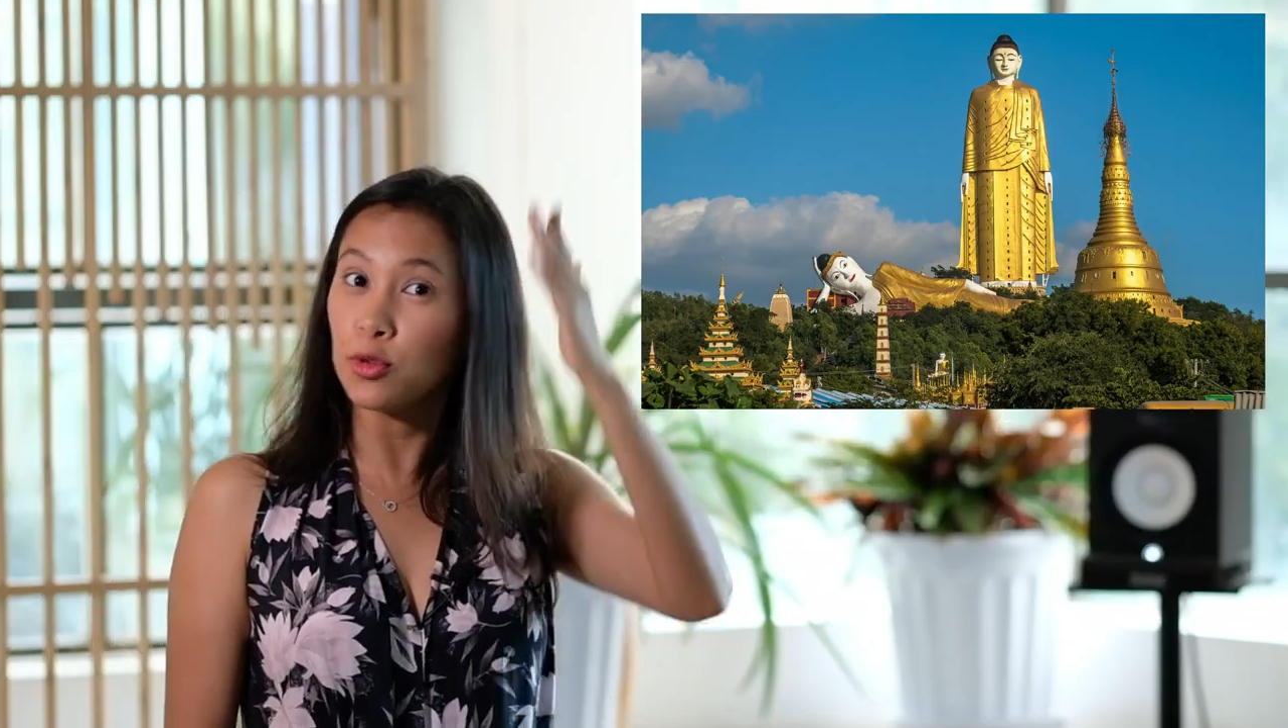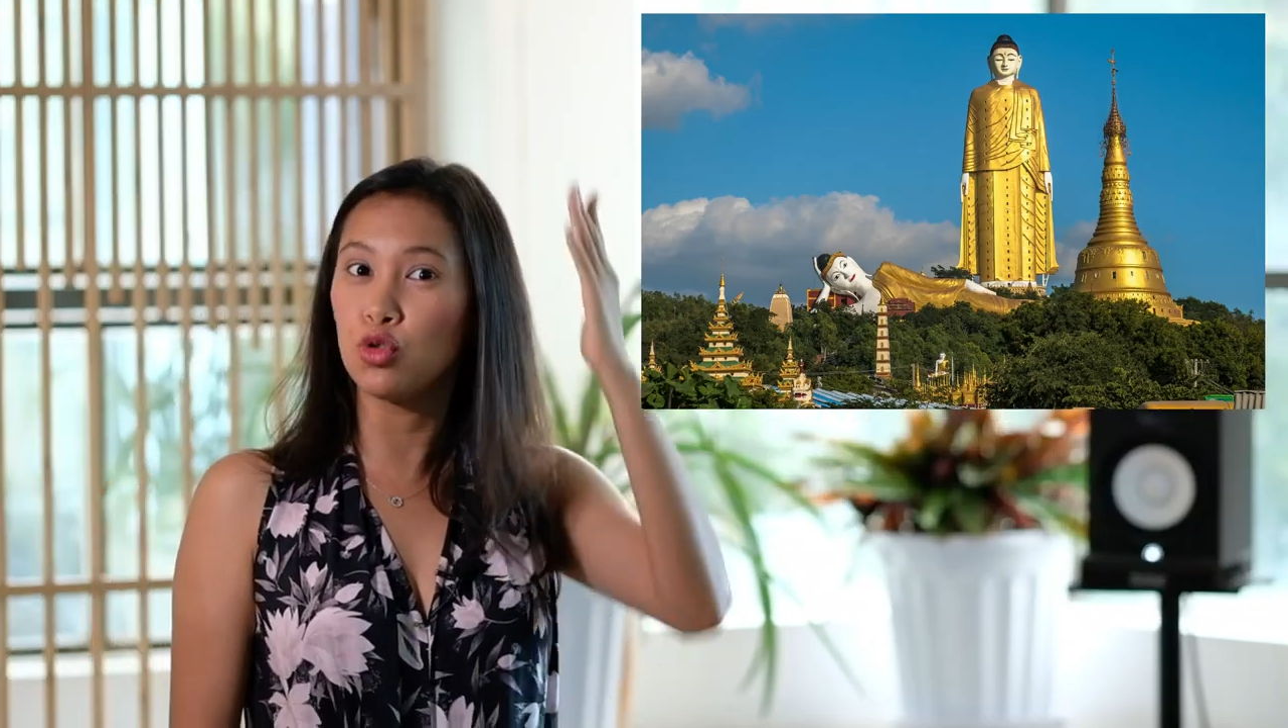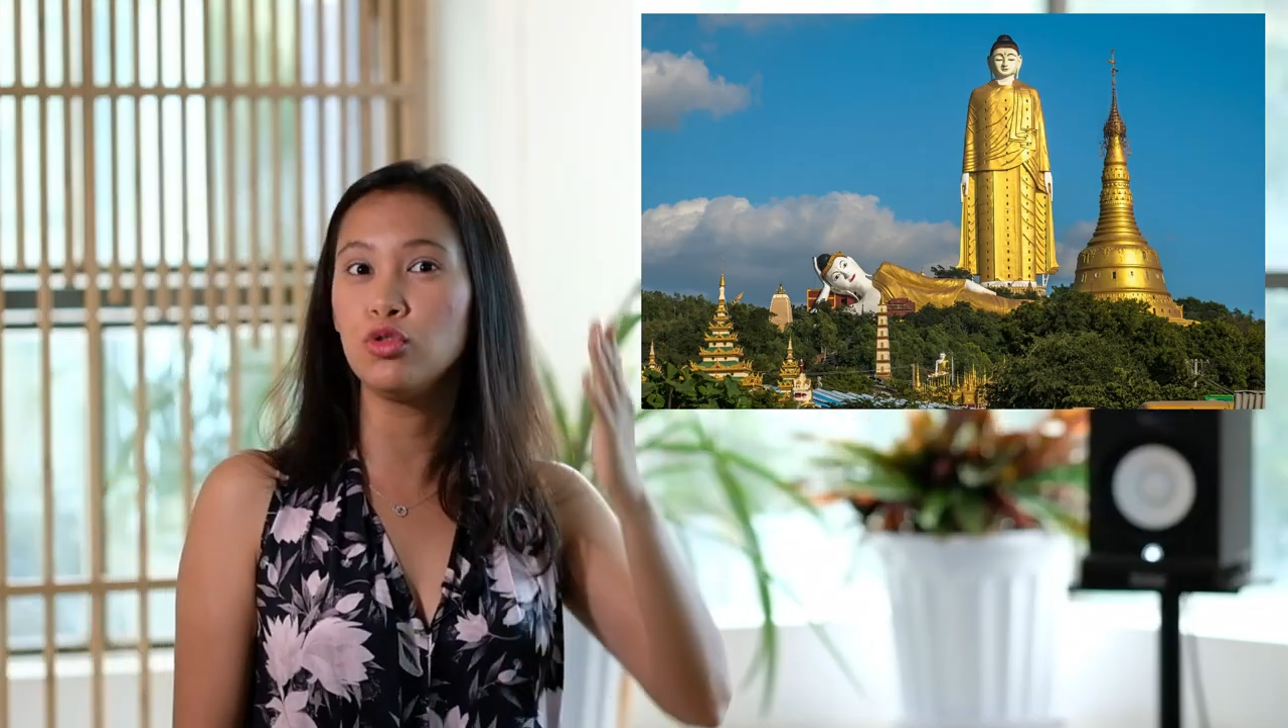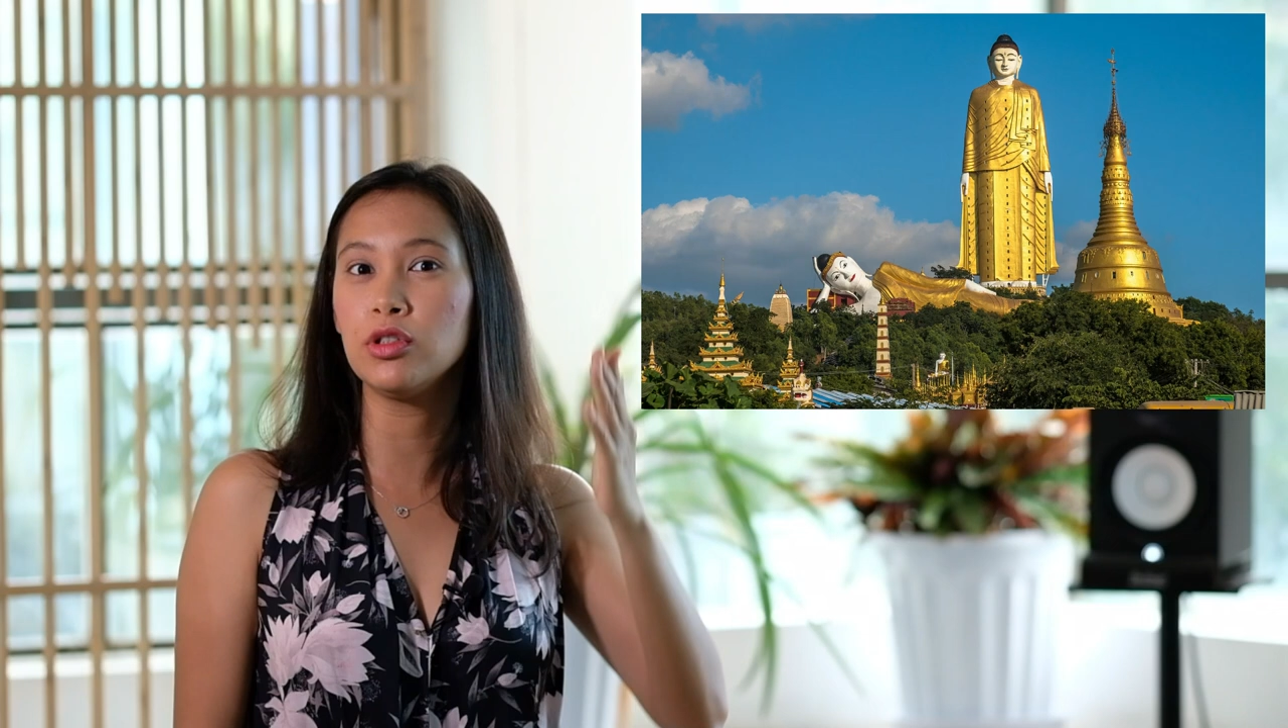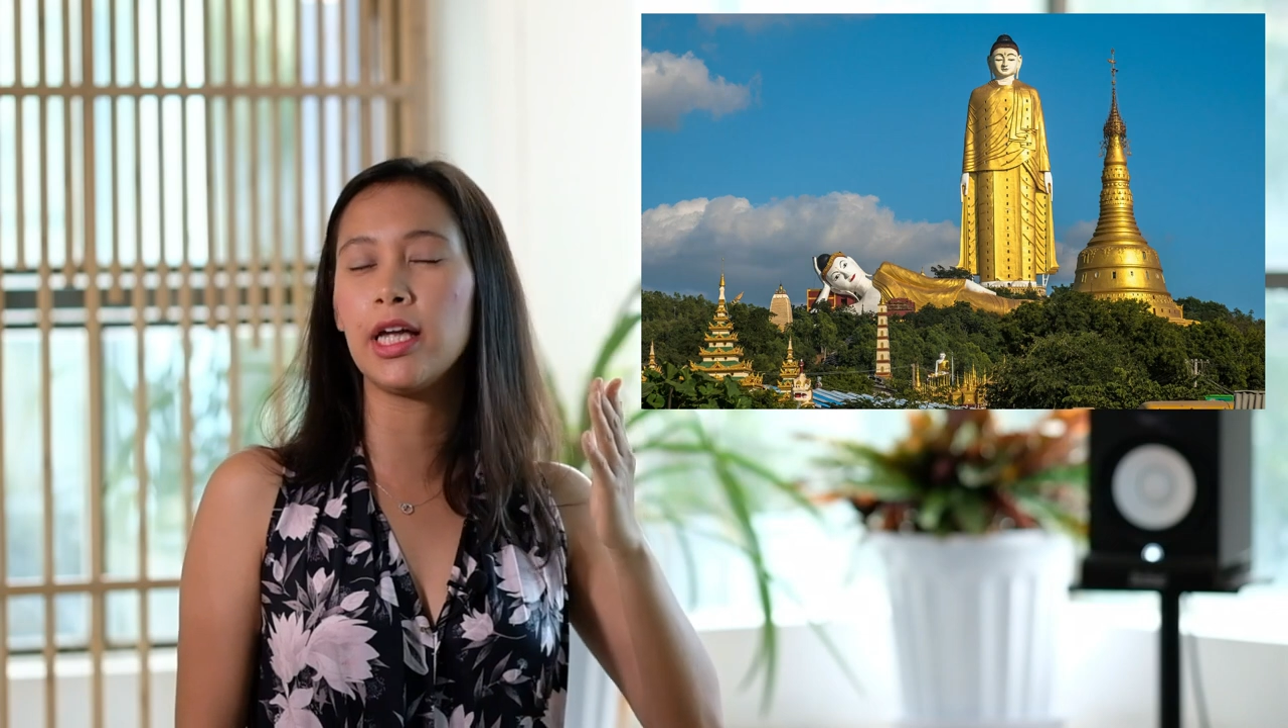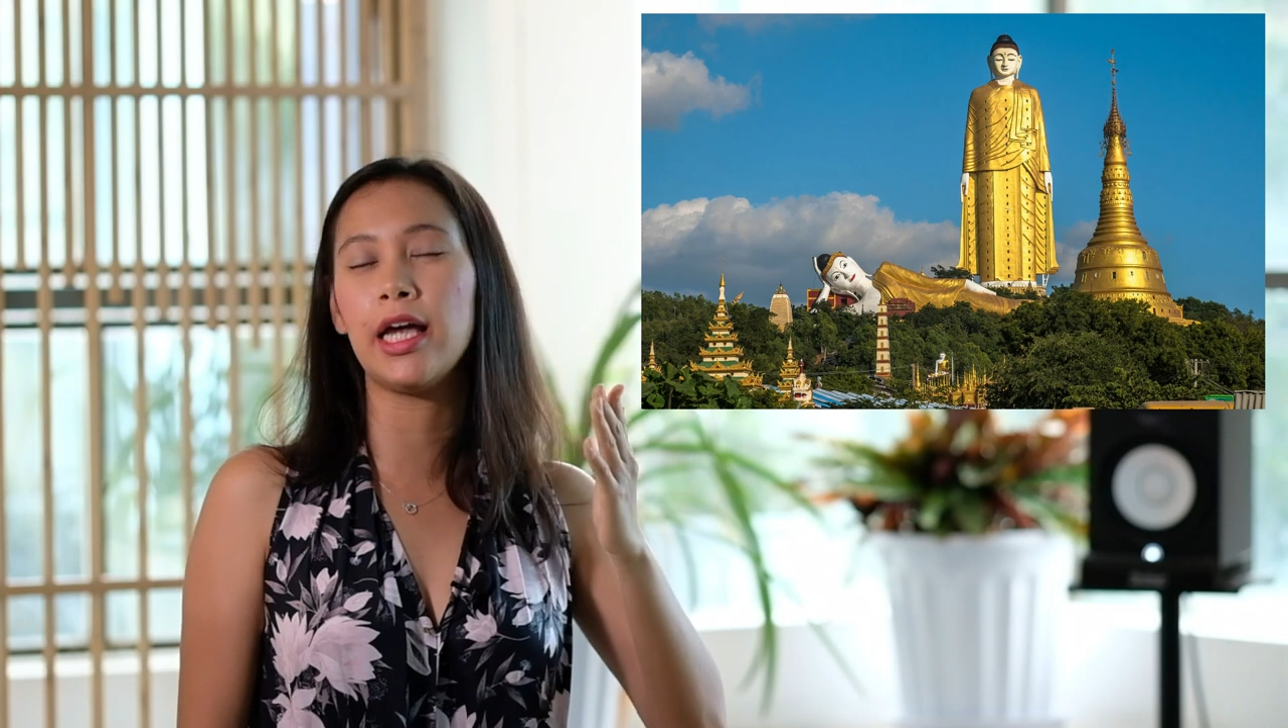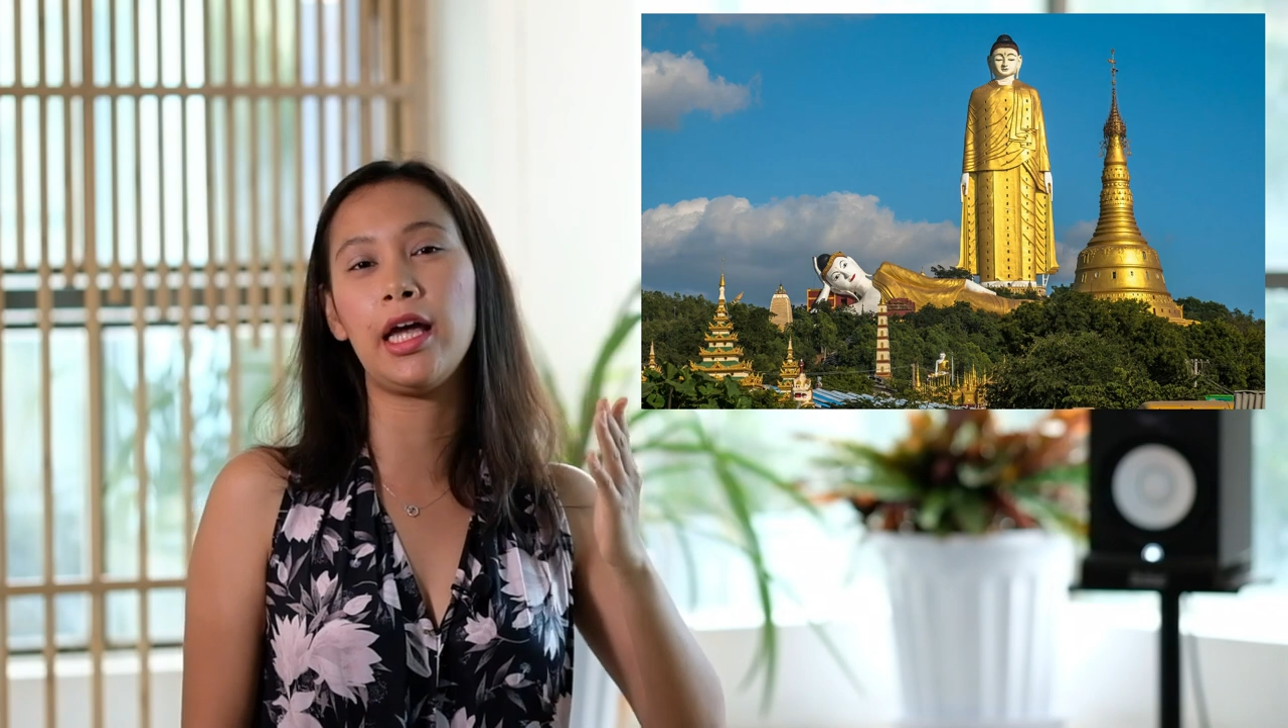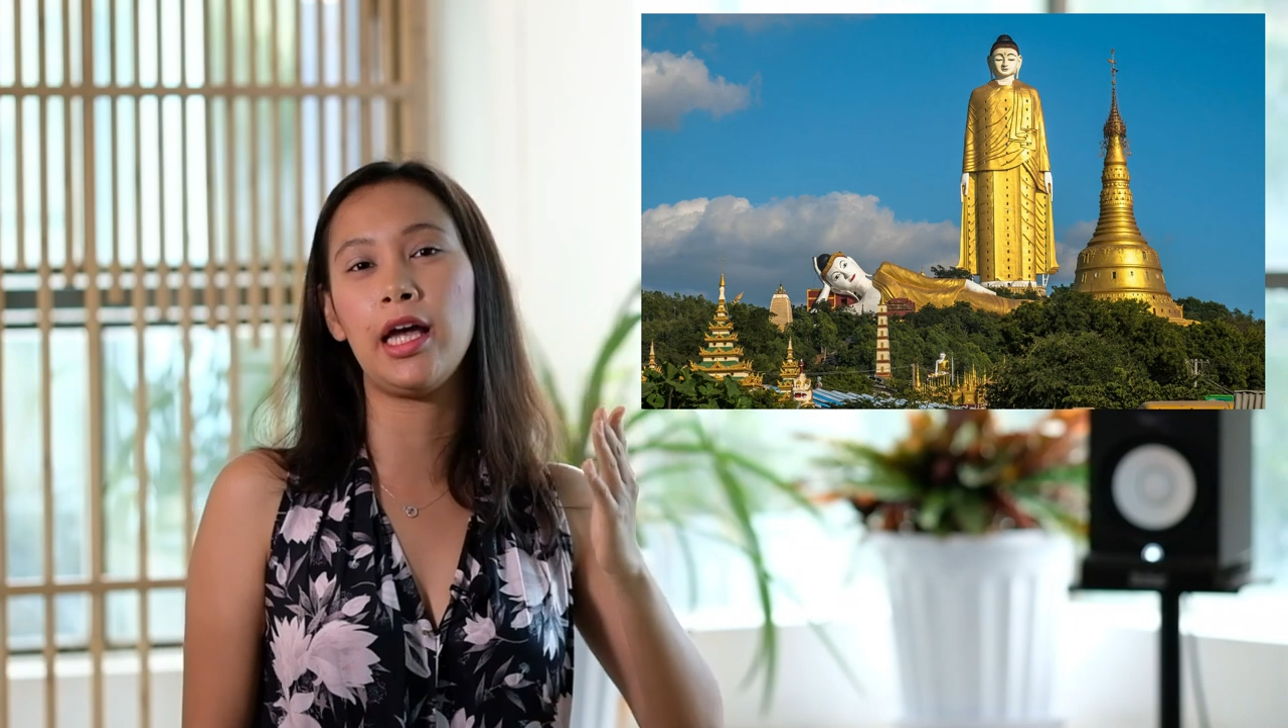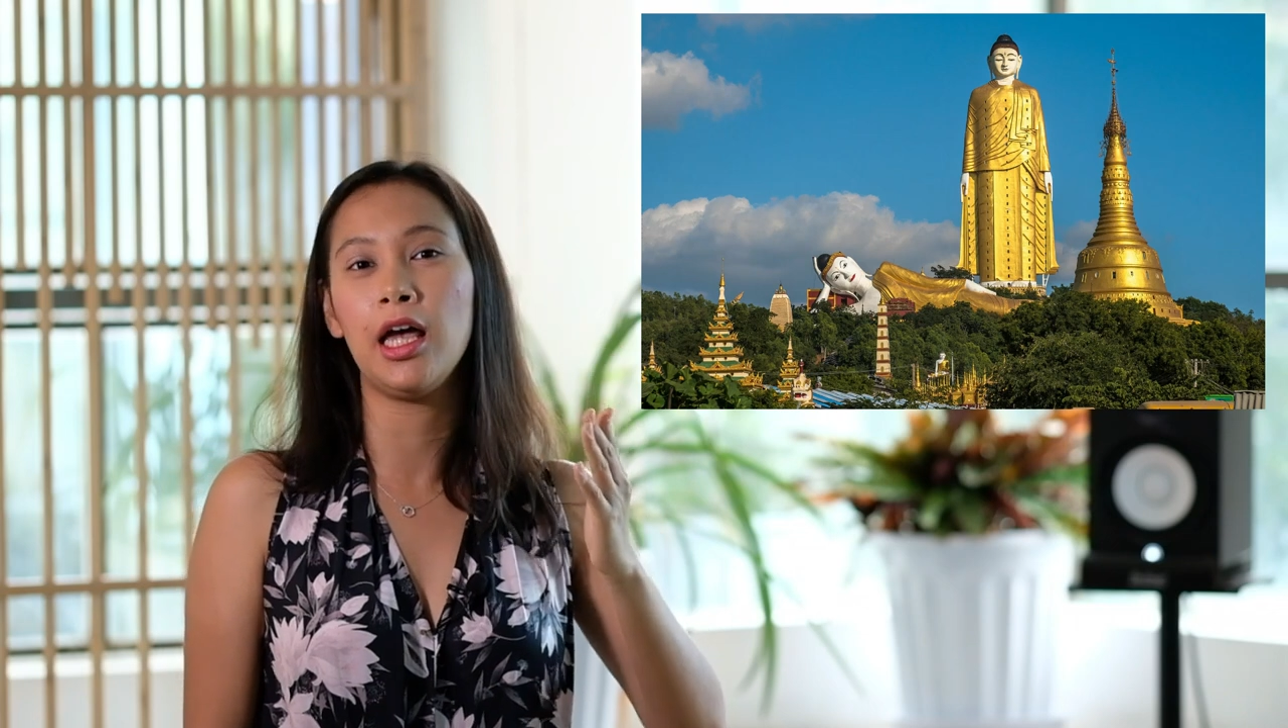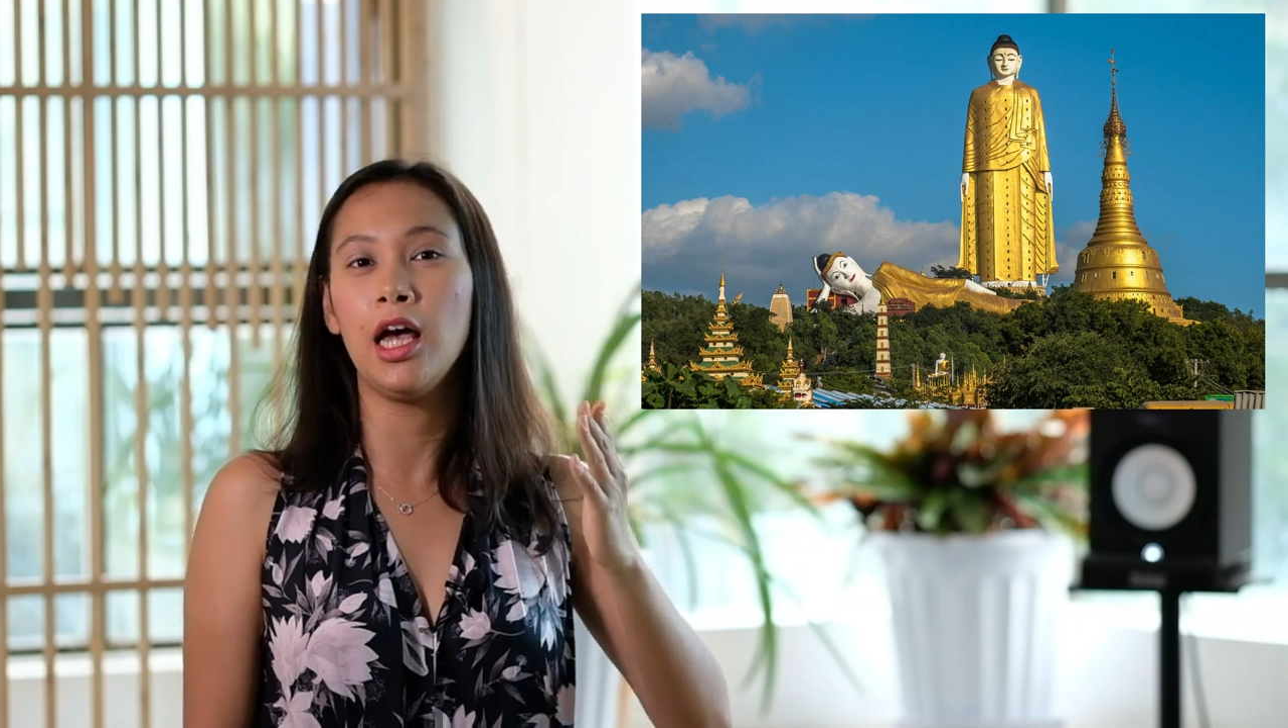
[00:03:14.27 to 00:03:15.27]
to
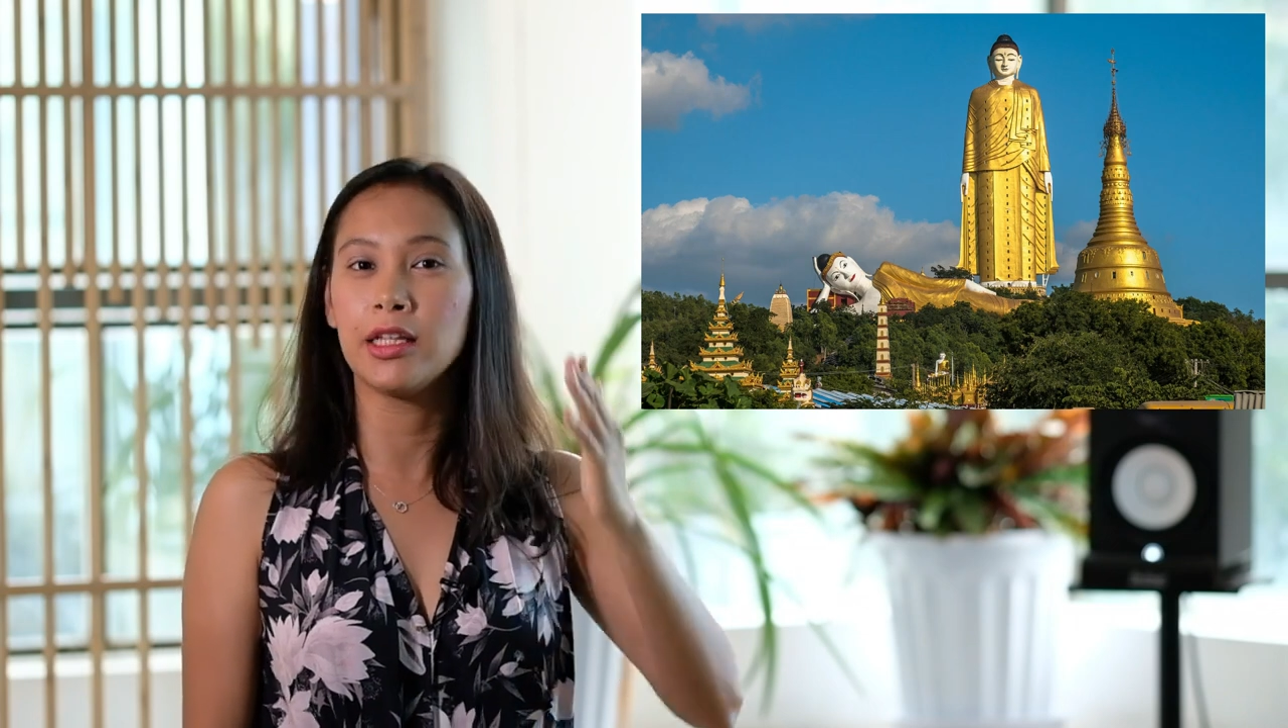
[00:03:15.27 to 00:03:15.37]
the